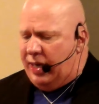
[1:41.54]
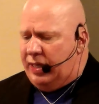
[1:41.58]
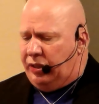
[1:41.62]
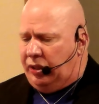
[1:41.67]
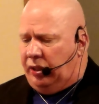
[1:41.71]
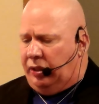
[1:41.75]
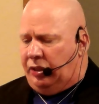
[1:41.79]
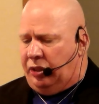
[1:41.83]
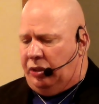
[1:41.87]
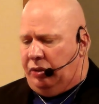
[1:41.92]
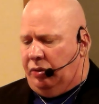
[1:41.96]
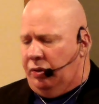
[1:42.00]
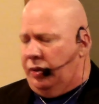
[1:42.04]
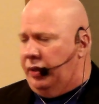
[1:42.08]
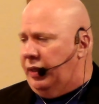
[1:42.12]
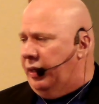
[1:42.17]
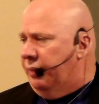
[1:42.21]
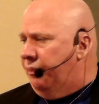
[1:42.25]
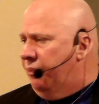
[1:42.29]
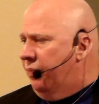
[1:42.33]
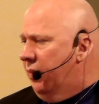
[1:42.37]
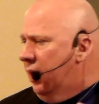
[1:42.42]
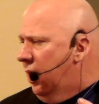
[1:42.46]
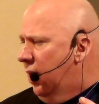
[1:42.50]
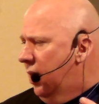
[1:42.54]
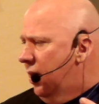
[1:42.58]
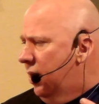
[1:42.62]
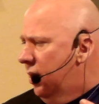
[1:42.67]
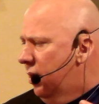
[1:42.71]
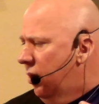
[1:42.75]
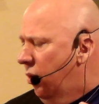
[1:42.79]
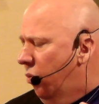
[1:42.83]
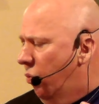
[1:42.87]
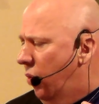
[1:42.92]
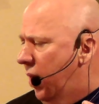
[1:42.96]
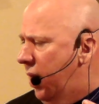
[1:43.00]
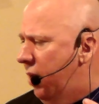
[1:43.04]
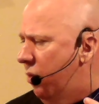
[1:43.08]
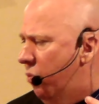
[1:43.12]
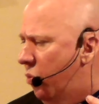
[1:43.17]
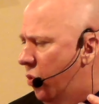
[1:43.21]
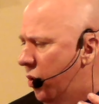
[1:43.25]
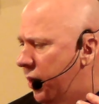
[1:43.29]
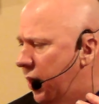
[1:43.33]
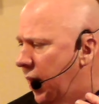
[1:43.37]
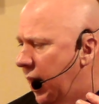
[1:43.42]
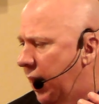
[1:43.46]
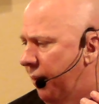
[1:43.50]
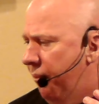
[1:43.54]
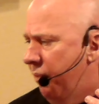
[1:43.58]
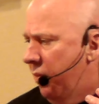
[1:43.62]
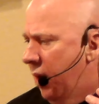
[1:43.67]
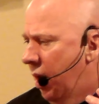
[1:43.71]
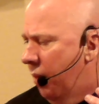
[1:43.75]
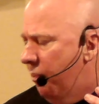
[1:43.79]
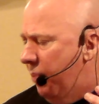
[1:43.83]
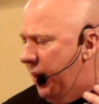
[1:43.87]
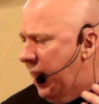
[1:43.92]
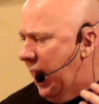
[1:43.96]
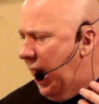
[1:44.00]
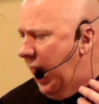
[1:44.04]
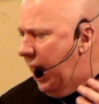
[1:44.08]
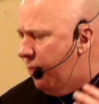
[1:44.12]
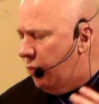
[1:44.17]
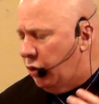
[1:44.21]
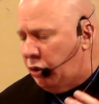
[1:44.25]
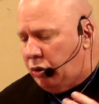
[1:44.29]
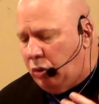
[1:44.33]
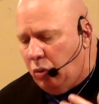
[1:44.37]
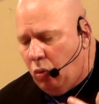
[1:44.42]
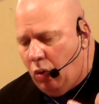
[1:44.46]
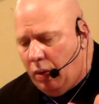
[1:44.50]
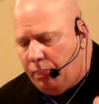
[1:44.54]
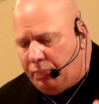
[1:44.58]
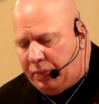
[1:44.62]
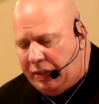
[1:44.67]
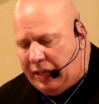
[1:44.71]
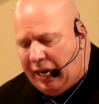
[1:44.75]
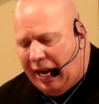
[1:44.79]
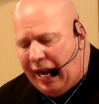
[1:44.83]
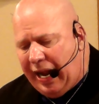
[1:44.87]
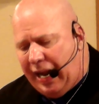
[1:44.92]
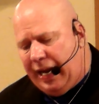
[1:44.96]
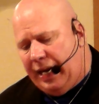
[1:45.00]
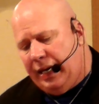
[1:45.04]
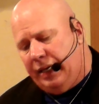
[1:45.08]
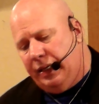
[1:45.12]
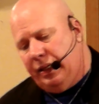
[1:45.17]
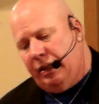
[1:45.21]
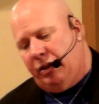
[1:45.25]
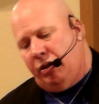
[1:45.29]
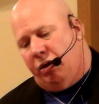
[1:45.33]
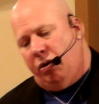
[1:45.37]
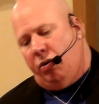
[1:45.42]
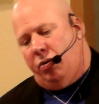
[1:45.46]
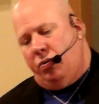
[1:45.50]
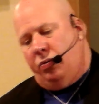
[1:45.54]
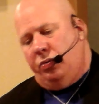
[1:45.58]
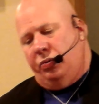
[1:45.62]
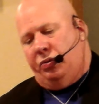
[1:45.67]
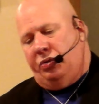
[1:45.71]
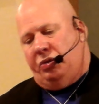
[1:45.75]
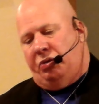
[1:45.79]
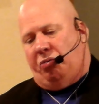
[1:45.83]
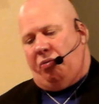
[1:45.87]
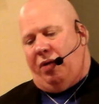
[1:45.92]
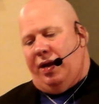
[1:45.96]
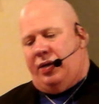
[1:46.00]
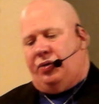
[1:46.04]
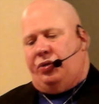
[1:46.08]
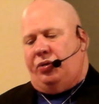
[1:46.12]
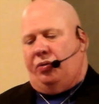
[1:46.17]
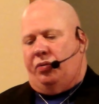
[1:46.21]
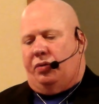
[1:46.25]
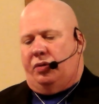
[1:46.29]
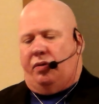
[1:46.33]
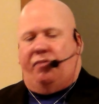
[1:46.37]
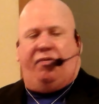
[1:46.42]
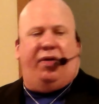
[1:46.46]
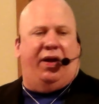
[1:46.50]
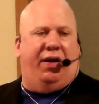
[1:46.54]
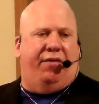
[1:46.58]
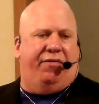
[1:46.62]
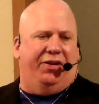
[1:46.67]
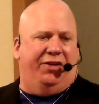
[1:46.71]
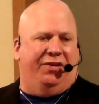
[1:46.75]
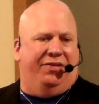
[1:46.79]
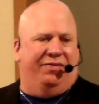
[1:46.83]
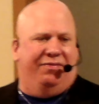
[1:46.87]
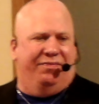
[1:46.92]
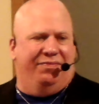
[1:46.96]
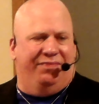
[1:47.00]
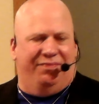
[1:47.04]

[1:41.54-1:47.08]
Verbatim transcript: we should, we would be able to obtain those treasures of heaven.